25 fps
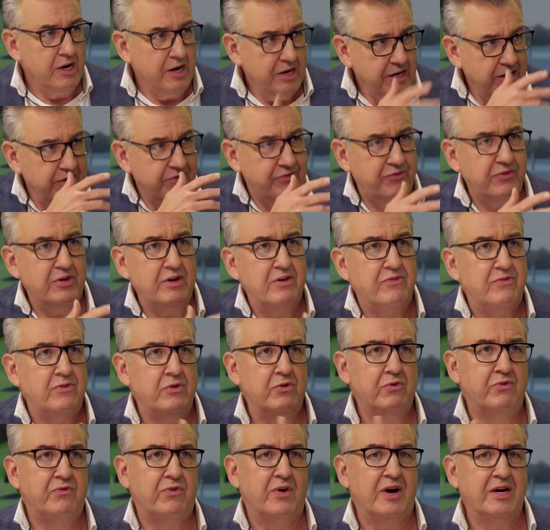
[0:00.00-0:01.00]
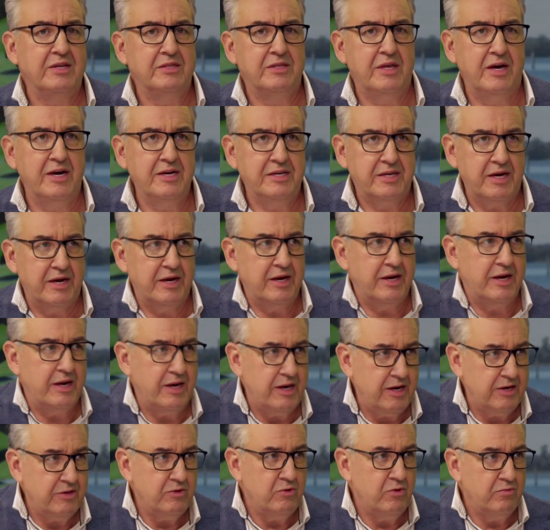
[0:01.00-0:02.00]
if you find data
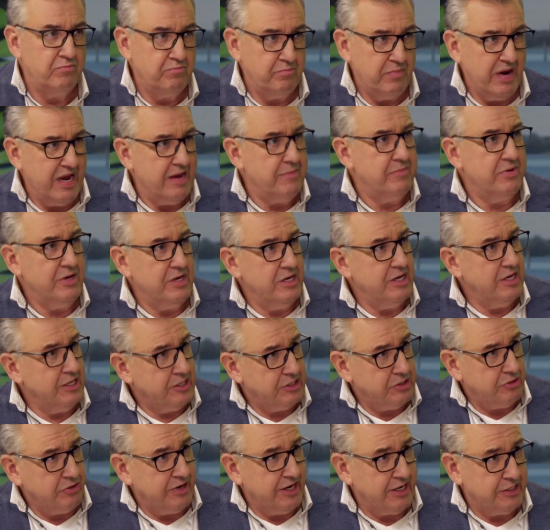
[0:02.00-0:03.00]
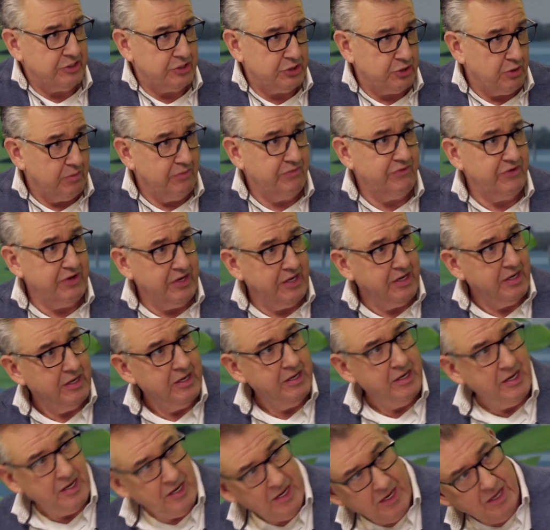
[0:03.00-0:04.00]
here, maybe it triggers something
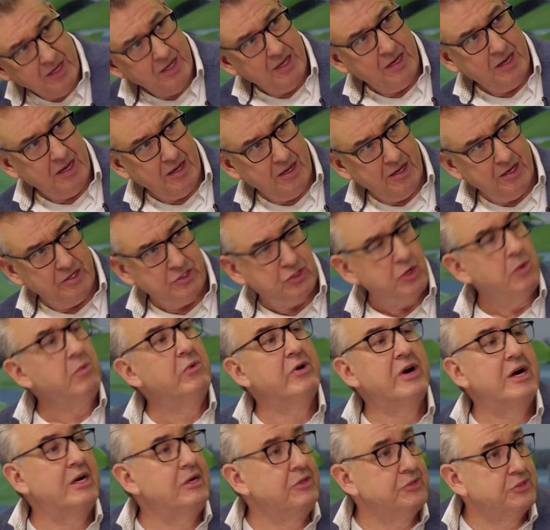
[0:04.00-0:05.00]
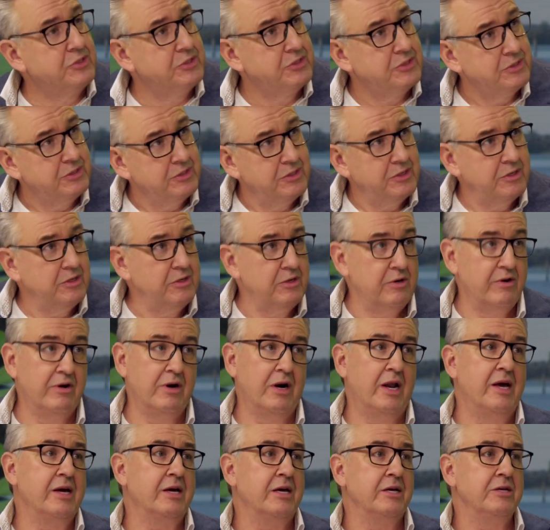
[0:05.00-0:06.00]
somewhere else,
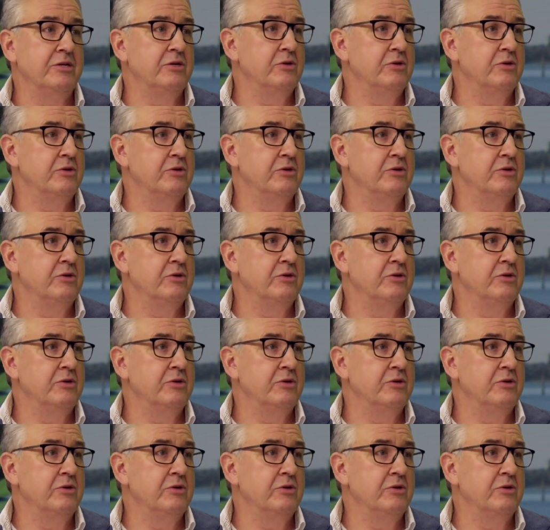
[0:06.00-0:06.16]
like in